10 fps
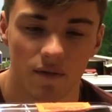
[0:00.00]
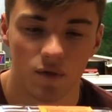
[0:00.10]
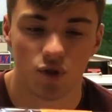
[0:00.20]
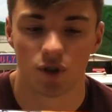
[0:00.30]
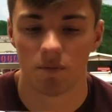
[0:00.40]

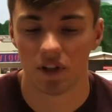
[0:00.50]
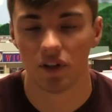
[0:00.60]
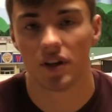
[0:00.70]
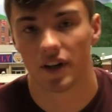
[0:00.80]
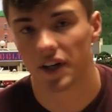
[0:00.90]
future
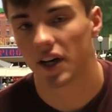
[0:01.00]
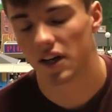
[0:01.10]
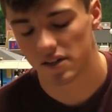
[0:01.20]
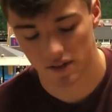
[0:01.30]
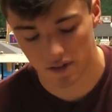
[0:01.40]
military
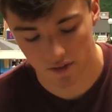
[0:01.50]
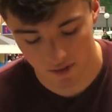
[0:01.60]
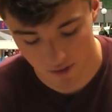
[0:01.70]
consist